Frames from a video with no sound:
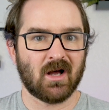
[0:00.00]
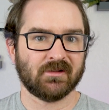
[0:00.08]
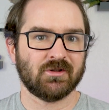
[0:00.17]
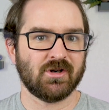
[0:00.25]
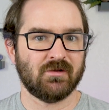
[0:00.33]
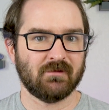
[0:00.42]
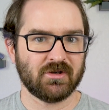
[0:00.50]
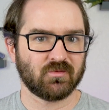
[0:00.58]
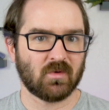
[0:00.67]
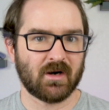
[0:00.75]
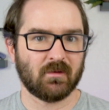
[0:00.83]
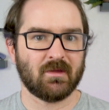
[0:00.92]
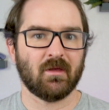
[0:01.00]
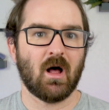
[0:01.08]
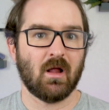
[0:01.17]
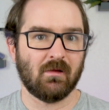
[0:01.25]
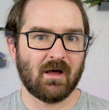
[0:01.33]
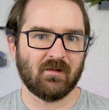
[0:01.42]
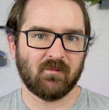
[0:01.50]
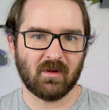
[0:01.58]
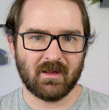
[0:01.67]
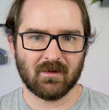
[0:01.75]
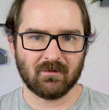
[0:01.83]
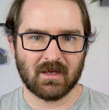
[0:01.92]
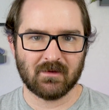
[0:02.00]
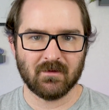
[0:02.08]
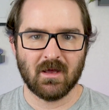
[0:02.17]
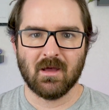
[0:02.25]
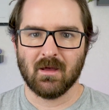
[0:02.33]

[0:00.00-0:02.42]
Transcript: oxygen rich water with a lot of plant life,